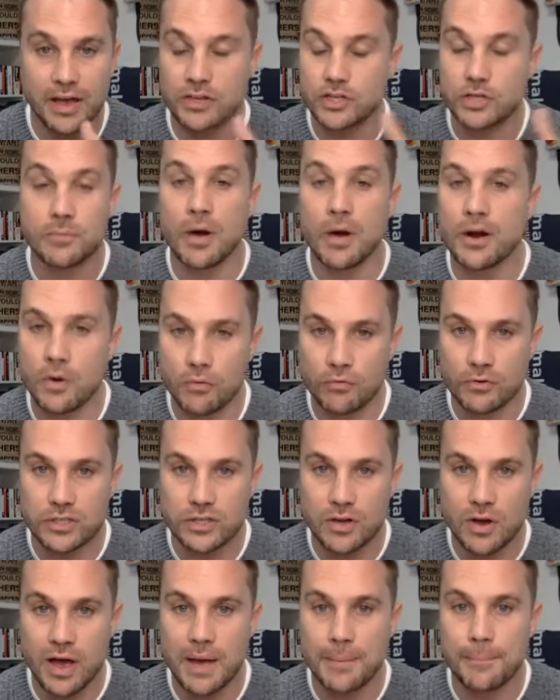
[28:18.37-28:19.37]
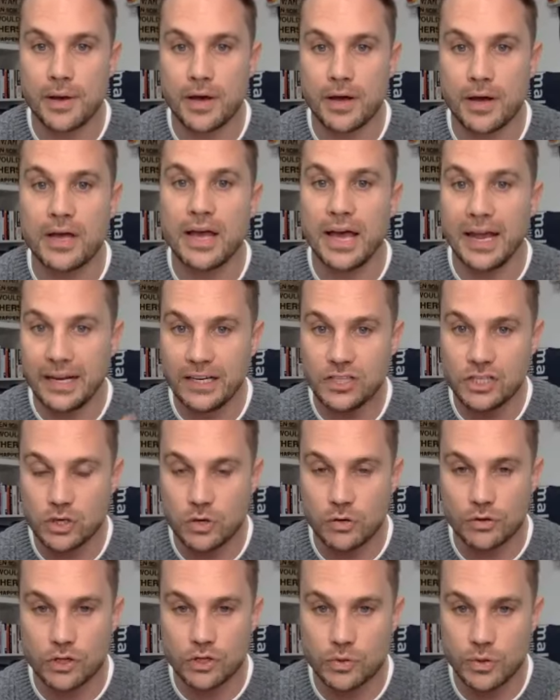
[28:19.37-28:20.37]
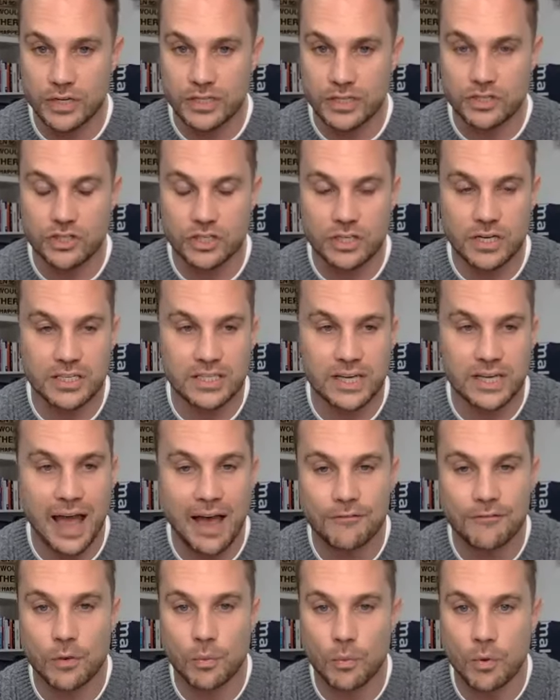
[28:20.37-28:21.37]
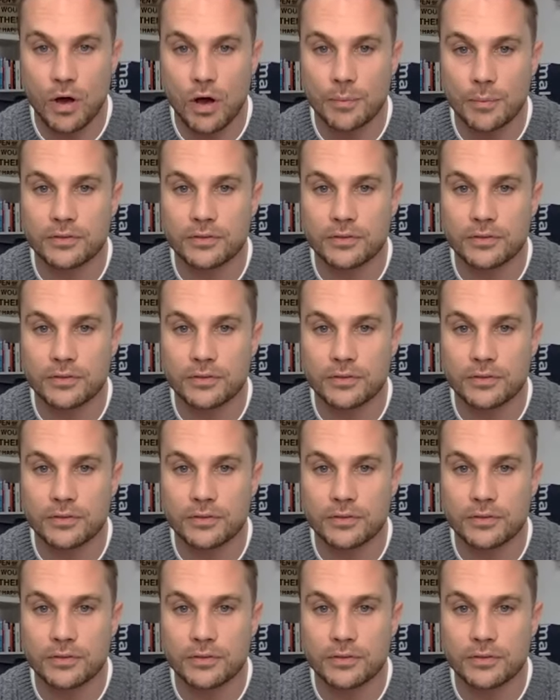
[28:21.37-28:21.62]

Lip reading: She might not retire, but at least she's got the choice and she doesn't have to work.